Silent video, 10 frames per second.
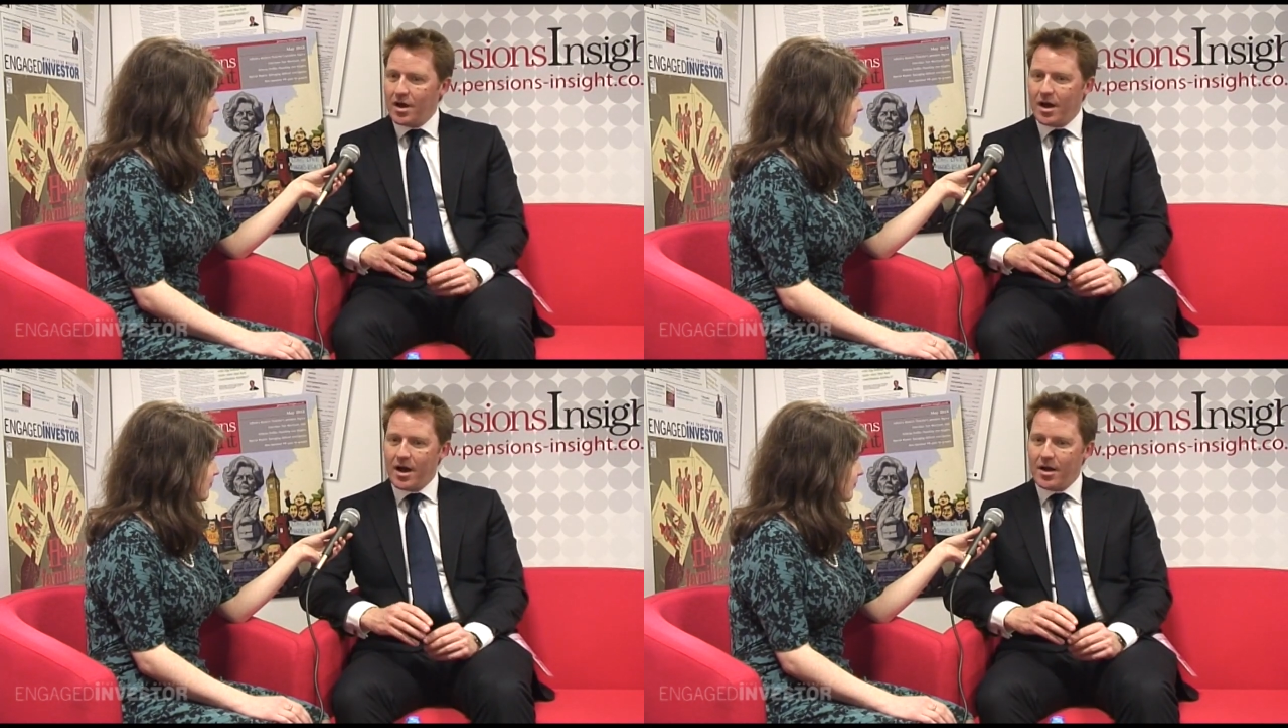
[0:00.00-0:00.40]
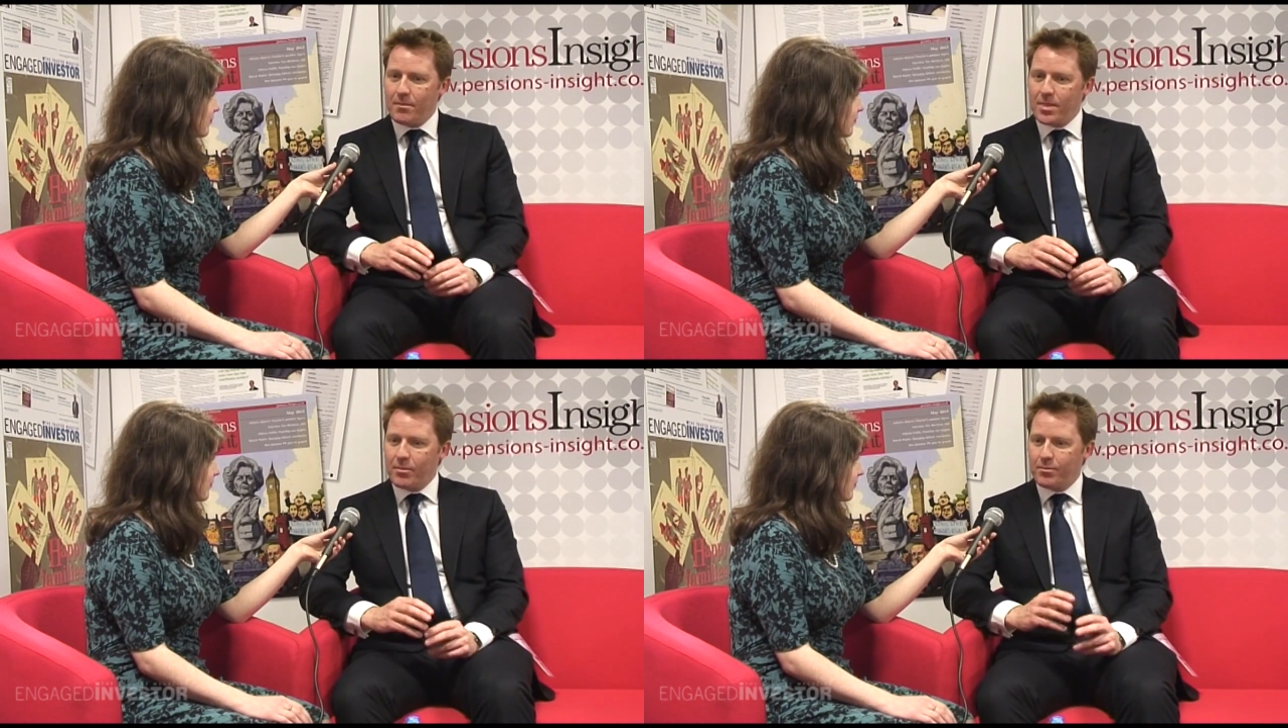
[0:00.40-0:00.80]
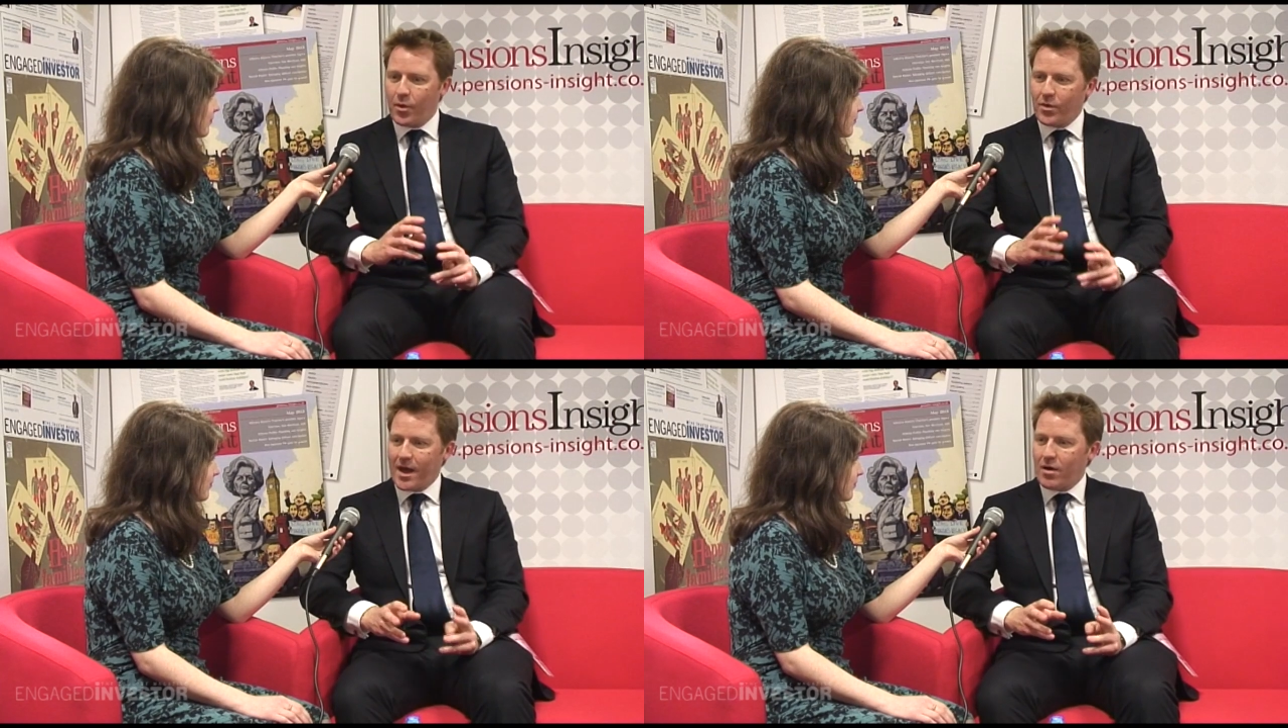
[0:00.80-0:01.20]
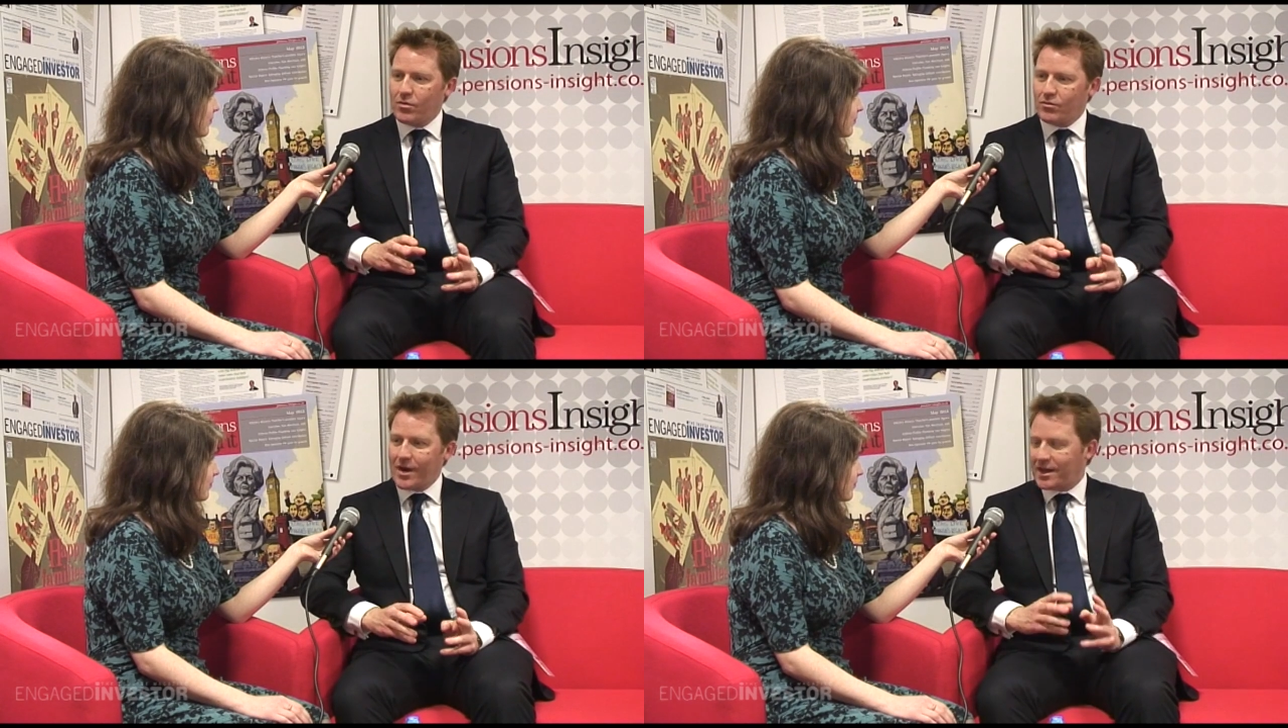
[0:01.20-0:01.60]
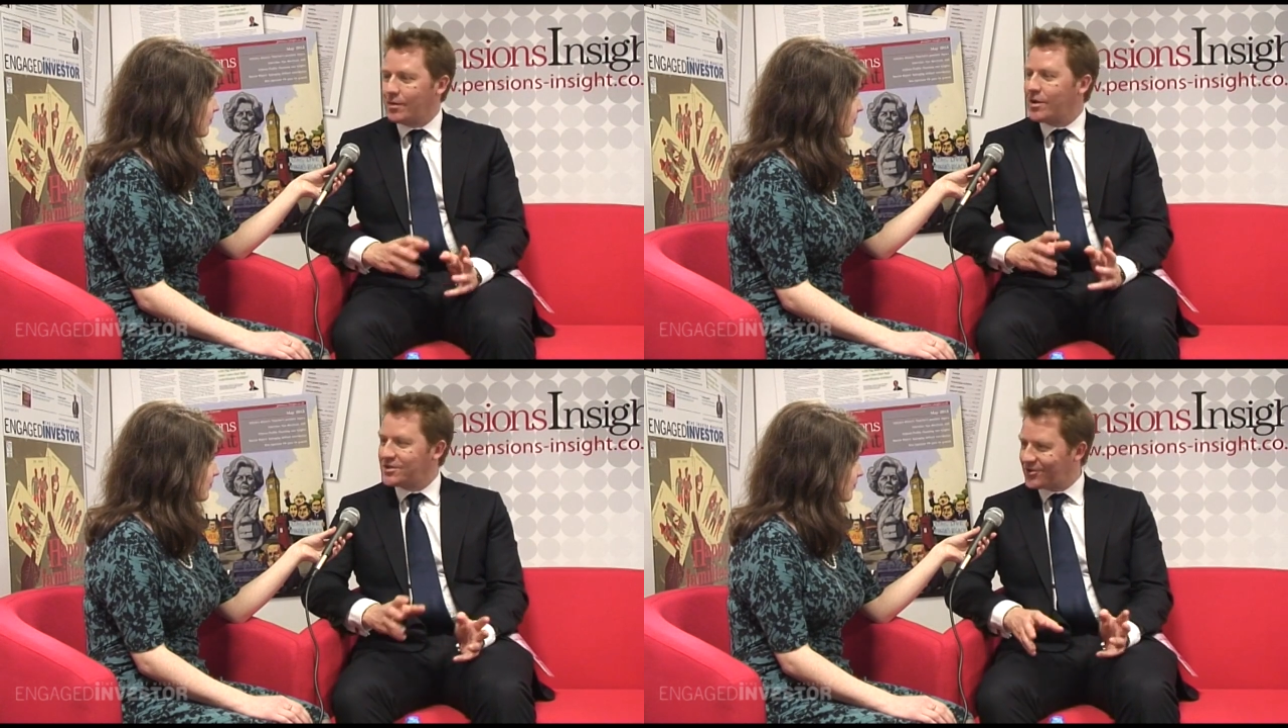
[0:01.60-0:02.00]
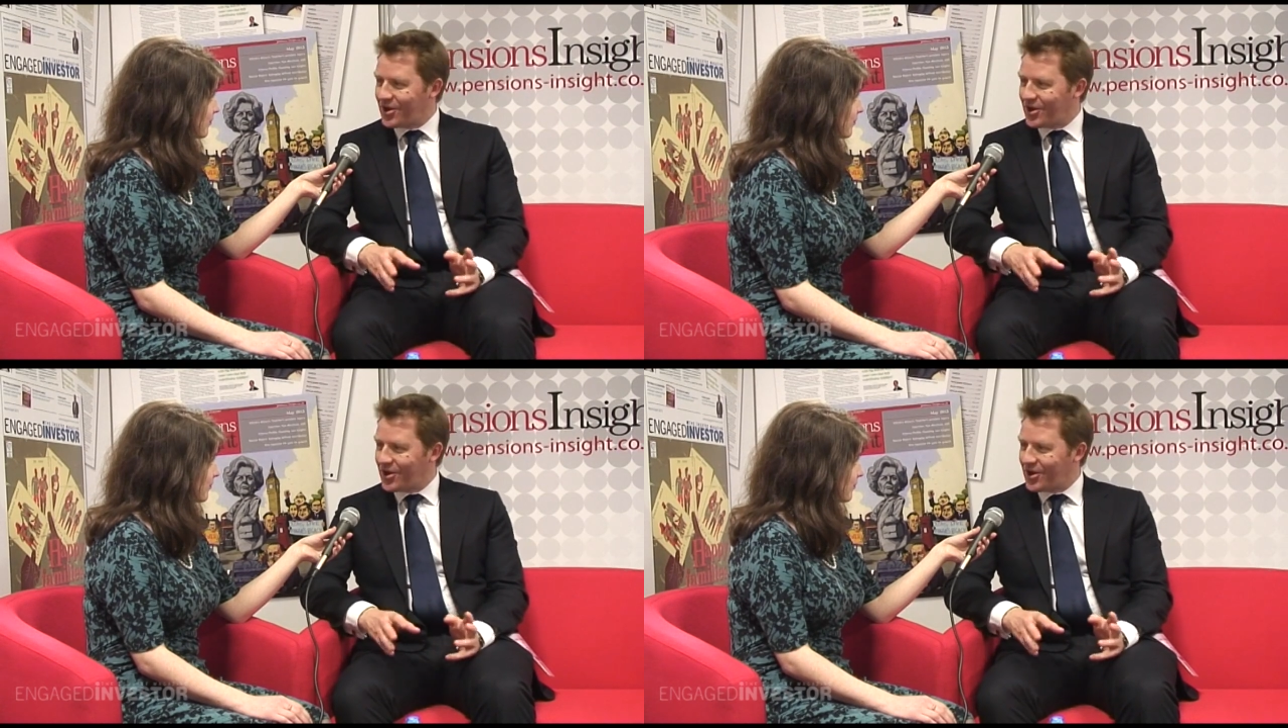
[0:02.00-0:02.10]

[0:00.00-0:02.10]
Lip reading: but without racking up lots of